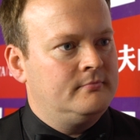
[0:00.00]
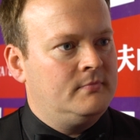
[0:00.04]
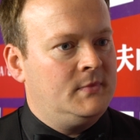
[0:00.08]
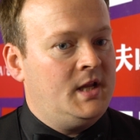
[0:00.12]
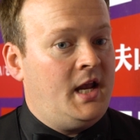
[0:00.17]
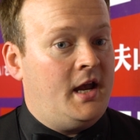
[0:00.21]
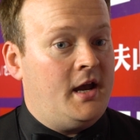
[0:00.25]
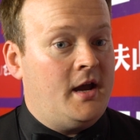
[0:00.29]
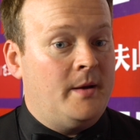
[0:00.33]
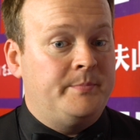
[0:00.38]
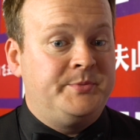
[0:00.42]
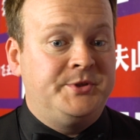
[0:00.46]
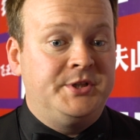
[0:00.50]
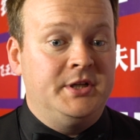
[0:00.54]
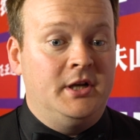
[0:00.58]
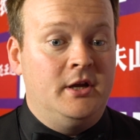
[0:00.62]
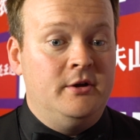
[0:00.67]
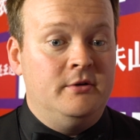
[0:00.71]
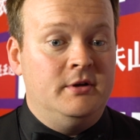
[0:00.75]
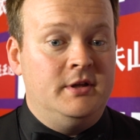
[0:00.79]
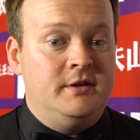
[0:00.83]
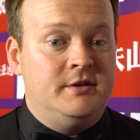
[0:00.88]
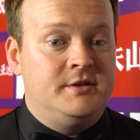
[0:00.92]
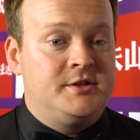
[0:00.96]
Yeah,
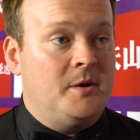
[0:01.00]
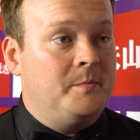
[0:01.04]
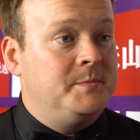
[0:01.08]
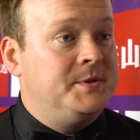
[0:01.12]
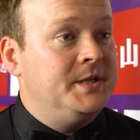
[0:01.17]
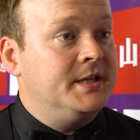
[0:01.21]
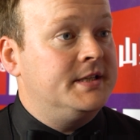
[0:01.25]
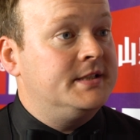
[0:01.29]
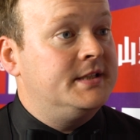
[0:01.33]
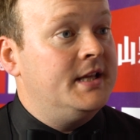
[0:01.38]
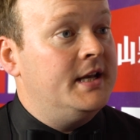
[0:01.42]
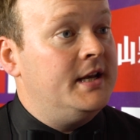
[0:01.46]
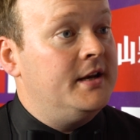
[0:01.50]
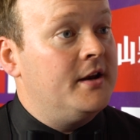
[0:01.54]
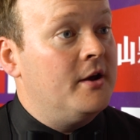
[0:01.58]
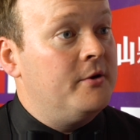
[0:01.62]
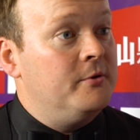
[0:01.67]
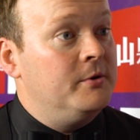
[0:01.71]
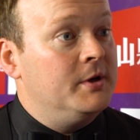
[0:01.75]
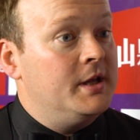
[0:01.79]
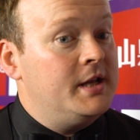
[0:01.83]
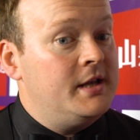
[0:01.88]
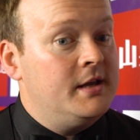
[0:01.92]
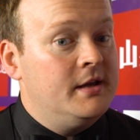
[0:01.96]
absolutely. The top 16
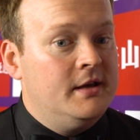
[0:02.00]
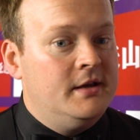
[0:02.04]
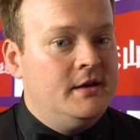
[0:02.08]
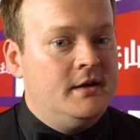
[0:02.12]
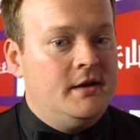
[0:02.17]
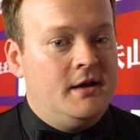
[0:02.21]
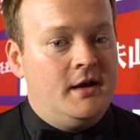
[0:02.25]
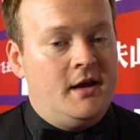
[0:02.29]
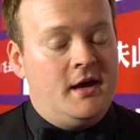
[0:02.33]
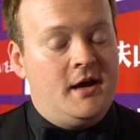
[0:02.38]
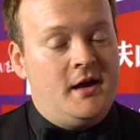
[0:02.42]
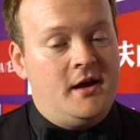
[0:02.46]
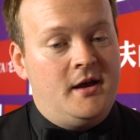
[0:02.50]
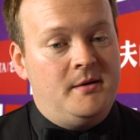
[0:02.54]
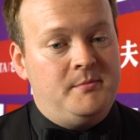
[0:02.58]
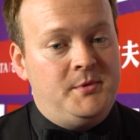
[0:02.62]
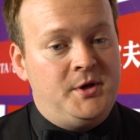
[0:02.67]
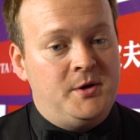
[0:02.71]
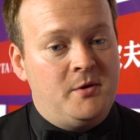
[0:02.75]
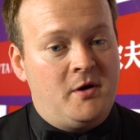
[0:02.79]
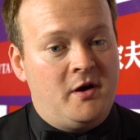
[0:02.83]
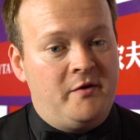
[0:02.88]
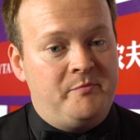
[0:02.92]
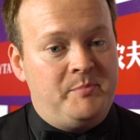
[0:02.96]
only. You
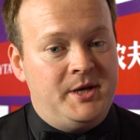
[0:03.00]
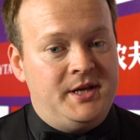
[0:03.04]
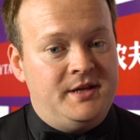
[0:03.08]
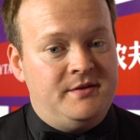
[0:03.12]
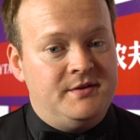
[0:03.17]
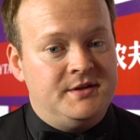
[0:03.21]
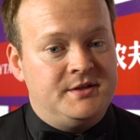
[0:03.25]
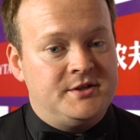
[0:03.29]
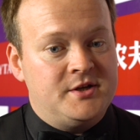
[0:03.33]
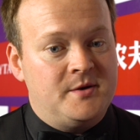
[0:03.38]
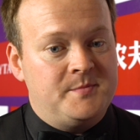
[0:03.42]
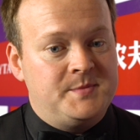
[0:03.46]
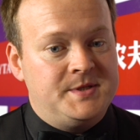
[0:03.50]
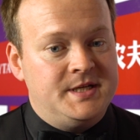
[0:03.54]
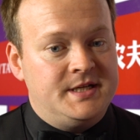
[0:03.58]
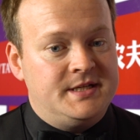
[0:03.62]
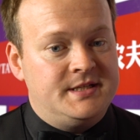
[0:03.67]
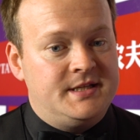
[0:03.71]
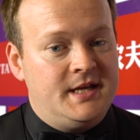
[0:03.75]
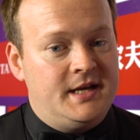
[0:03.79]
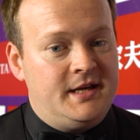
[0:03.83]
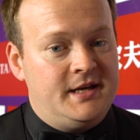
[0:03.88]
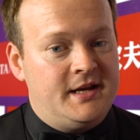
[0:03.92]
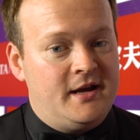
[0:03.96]
know, I've been in the top
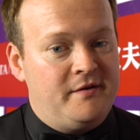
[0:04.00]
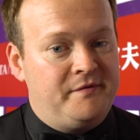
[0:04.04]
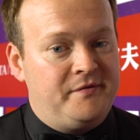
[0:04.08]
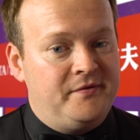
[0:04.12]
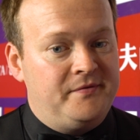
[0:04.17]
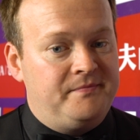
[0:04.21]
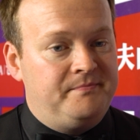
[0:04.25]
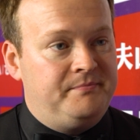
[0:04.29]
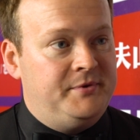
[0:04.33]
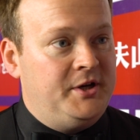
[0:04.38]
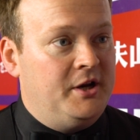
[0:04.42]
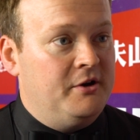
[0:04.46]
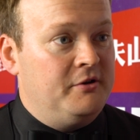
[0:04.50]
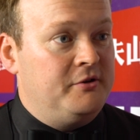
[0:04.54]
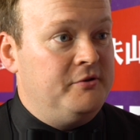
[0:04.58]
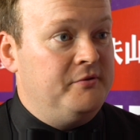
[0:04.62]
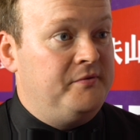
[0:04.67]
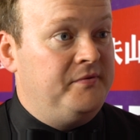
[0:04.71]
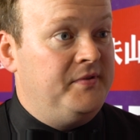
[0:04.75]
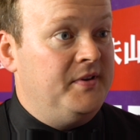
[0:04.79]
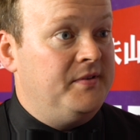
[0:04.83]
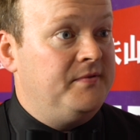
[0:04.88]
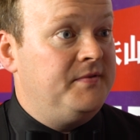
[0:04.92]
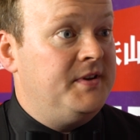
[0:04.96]
16 now for, you know, a good
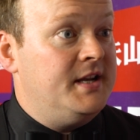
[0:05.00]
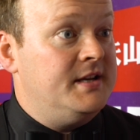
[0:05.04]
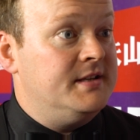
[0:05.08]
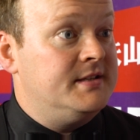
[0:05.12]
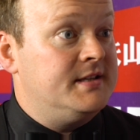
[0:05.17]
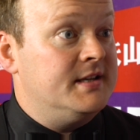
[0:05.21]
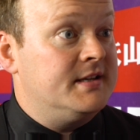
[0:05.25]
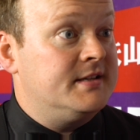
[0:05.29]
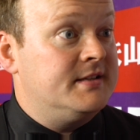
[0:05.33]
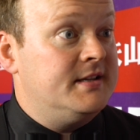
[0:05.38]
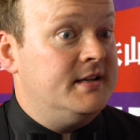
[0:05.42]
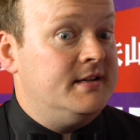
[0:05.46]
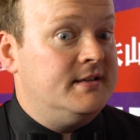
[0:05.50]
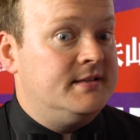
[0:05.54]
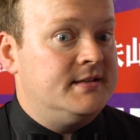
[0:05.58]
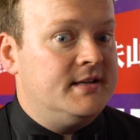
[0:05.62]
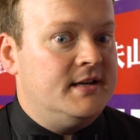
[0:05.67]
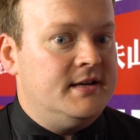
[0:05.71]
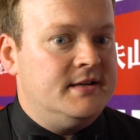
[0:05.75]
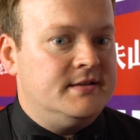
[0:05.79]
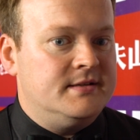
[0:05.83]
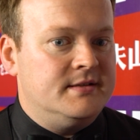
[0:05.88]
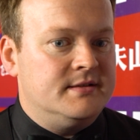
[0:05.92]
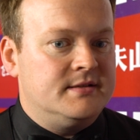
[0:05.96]
15-16
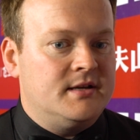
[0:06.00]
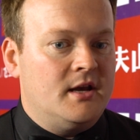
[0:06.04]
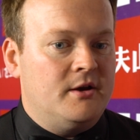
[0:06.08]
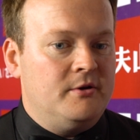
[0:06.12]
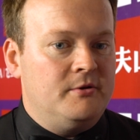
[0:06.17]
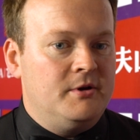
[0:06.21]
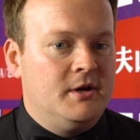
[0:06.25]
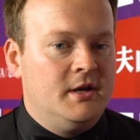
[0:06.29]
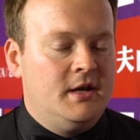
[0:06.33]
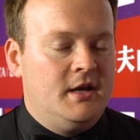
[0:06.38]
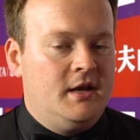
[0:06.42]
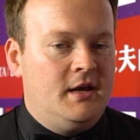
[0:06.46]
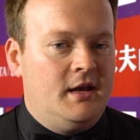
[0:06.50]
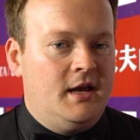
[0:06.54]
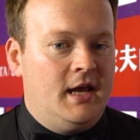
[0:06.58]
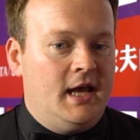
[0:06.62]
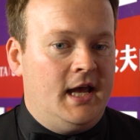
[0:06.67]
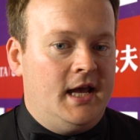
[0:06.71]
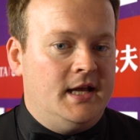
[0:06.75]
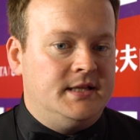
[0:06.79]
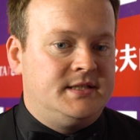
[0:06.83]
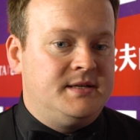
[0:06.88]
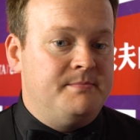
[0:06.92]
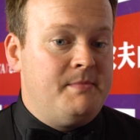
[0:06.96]
seasons. So
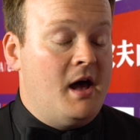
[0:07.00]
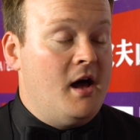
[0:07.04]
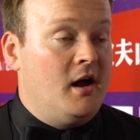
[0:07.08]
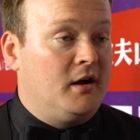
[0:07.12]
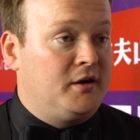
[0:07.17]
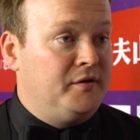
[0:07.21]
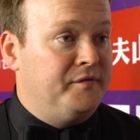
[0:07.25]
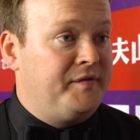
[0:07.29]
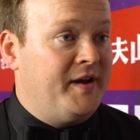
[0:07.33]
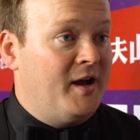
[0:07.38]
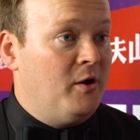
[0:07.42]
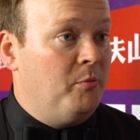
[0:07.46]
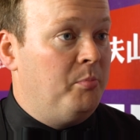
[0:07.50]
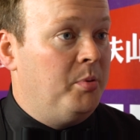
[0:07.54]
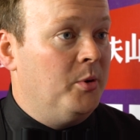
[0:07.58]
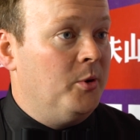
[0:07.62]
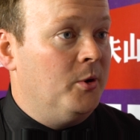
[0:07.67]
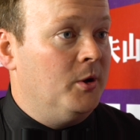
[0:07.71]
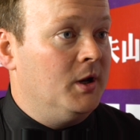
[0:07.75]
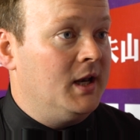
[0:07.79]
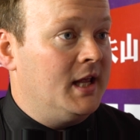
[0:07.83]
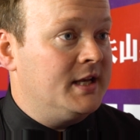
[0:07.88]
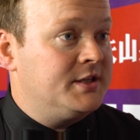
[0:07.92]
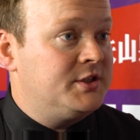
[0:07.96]
it's a mark of how
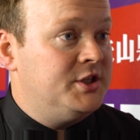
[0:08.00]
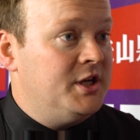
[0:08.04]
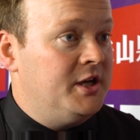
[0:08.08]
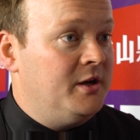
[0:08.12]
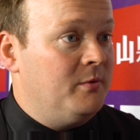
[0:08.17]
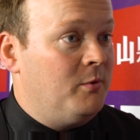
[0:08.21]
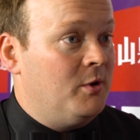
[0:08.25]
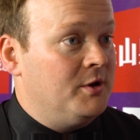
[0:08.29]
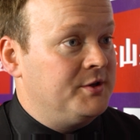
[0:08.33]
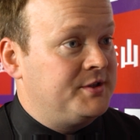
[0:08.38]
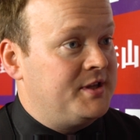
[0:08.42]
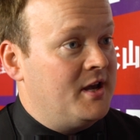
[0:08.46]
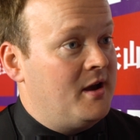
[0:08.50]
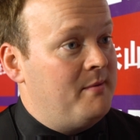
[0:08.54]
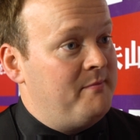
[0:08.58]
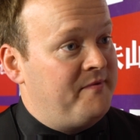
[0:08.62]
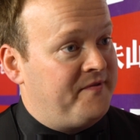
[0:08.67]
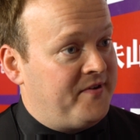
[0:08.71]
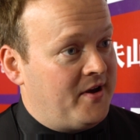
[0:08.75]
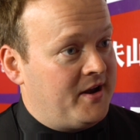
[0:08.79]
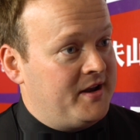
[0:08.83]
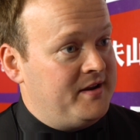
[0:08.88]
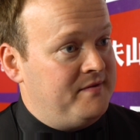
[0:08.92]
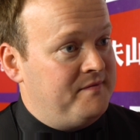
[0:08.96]
poor last year was that I'm
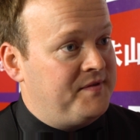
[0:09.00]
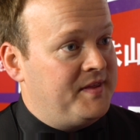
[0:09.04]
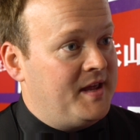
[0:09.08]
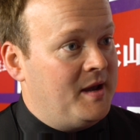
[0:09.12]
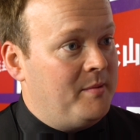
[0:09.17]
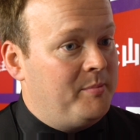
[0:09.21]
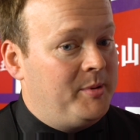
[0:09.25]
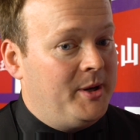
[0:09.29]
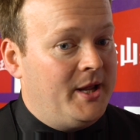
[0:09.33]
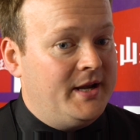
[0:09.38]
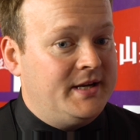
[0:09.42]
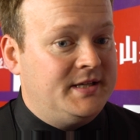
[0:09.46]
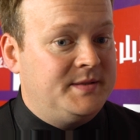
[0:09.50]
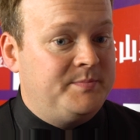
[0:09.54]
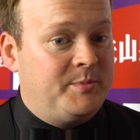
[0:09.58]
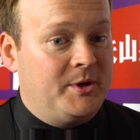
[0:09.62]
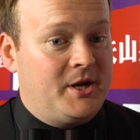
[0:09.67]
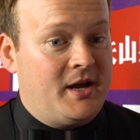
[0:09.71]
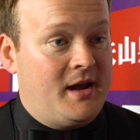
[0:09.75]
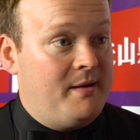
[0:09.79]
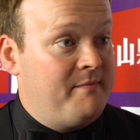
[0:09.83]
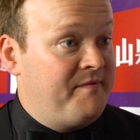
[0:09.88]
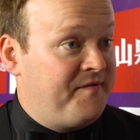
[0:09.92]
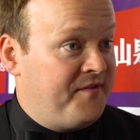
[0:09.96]
fighting for that place. But
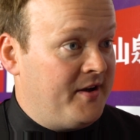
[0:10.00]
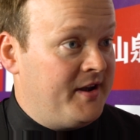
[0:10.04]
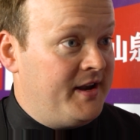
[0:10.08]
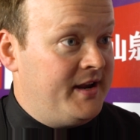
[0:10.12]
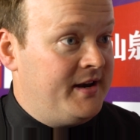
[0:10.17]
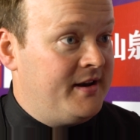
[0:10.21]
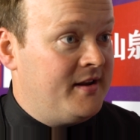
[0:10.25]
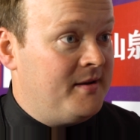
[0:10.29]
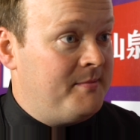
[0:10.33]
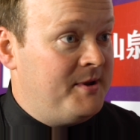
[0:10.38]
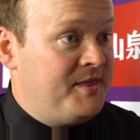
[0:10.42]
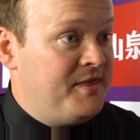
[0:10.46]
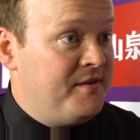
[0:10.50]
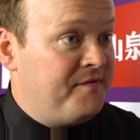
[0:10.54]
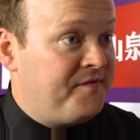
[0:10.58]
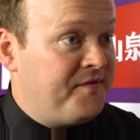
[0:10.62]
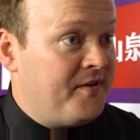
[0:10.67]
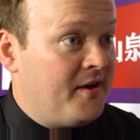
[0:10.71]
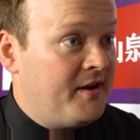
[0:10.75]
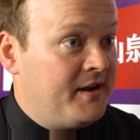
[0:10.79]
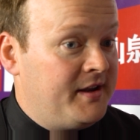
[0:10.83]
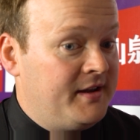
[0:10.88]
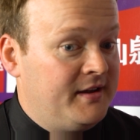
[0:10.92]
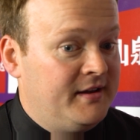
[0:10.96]
I am fighting. I'm in the
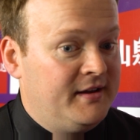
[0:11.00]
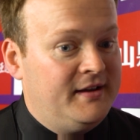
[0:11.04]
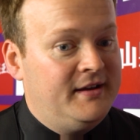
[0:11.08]
fight.